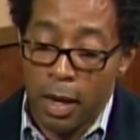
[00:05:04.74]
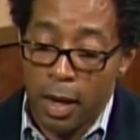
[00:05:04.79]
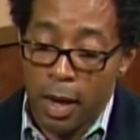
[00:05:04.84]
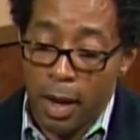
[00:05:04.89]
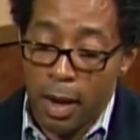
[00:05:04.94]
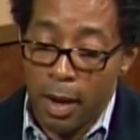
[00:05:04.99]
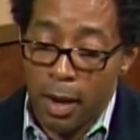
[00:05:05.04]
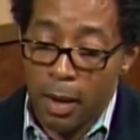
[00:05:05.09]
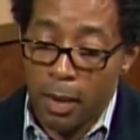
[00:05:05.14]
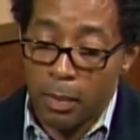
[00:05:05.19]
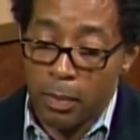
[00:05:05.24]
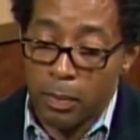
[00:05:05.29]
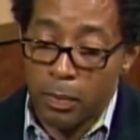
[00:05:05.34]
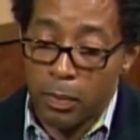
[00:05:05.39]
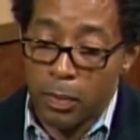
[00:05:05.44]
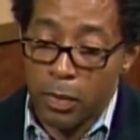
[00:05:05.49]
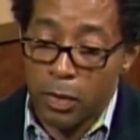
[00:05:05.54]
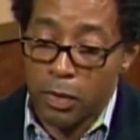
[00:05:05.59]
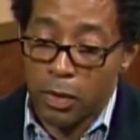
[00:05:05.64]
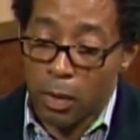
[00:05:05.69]

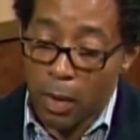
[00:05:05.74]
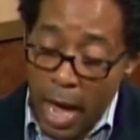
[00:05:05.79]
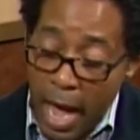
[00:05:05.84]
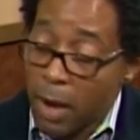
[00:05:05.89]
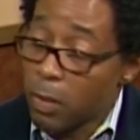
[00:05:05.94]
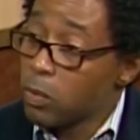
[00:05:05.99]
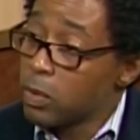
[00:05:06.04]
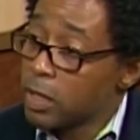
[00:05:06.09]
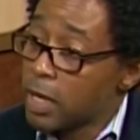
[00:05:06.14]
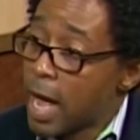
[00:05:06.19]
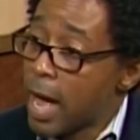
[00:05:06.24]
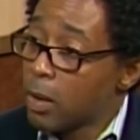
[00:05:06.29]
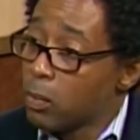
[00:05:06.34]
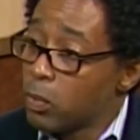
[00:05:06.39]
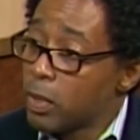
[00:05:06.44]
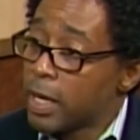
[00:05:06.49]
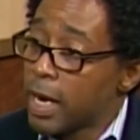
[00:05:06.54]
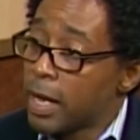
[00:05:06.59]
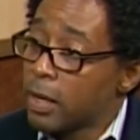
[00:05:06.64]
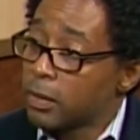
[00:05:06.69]
I
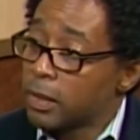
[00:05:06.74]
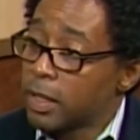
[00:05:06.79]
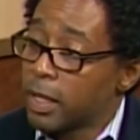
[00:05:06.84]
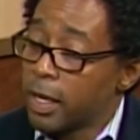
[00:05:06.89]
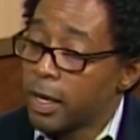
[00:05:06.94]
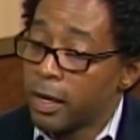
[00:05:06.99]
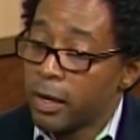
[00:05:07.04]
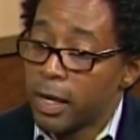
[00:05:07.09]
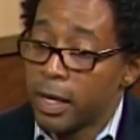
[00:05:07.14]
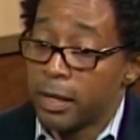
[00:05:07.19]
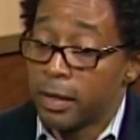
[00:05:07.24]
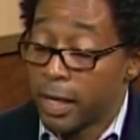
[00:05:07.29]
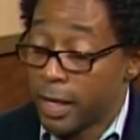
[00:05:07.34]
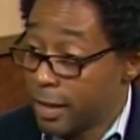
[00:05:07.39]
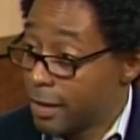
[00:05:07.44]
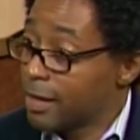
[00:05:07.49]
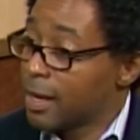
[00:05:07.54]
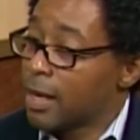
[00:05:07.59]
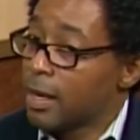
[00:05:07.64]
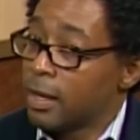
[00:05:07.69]
went out there
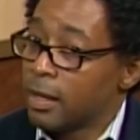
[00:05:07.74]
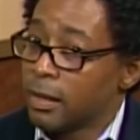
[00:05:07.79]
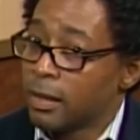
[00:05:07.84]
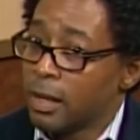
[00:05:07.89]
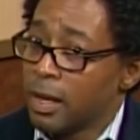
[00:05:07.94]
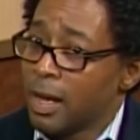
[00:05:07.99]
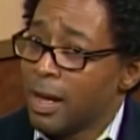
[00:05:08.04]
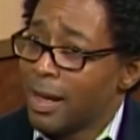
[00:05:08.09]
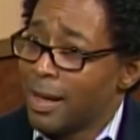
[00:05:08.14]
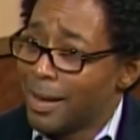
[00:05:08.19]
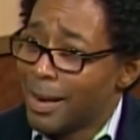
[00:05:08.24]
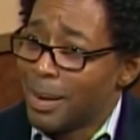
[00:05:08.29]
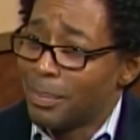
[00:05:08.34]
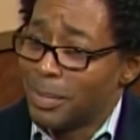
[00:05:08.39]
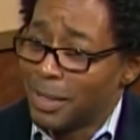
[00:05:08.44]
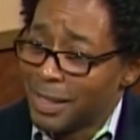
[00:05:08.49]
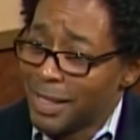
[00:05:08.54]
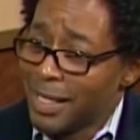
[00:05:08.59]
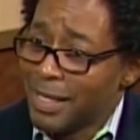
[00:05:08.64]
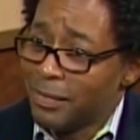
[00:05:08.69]
and I
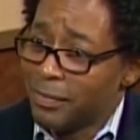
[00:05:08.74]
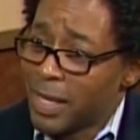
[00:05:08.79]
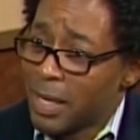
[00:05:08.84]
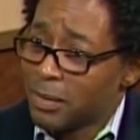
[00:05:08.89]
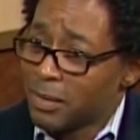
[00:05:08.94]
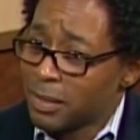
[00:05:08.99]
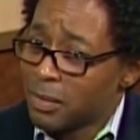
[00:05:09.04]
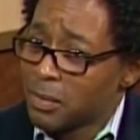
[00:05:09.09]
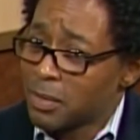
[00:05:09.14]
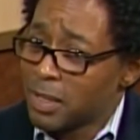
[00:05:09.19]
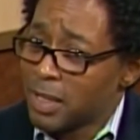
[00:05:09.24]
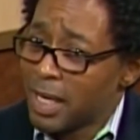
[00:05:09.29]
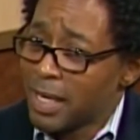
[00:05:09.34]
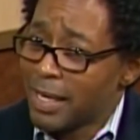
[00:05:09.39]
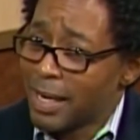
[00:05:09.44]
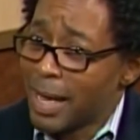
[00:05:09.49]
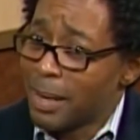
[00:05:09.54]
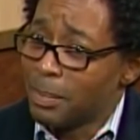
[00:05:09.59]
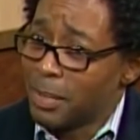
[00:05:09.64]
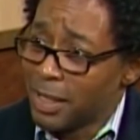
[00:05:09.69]
believe that was on
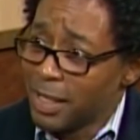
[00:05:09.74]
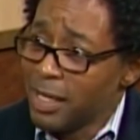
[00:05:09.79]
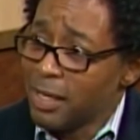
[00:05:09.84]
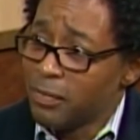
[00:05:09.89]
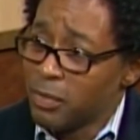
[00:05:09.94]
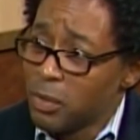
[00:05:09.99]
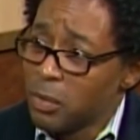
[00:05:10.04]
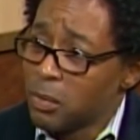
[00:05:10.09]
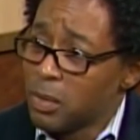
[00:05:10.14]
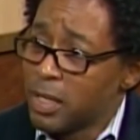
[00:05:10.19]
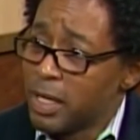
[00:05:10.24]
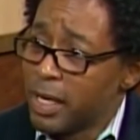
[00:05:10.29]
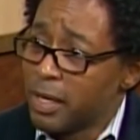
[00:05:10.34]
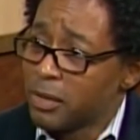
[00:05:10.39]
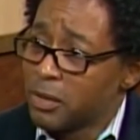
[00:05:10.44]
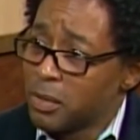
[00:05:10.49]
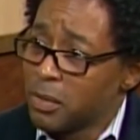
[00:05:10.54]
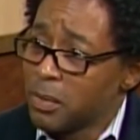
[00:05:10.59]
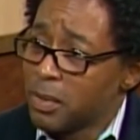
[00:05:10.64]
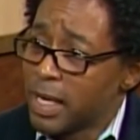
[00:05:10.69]
Sunday. I believe you were there
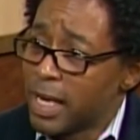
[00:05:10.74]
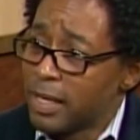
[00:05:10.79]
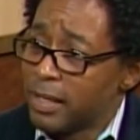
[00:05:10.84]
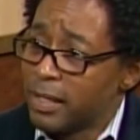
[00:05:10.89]
too that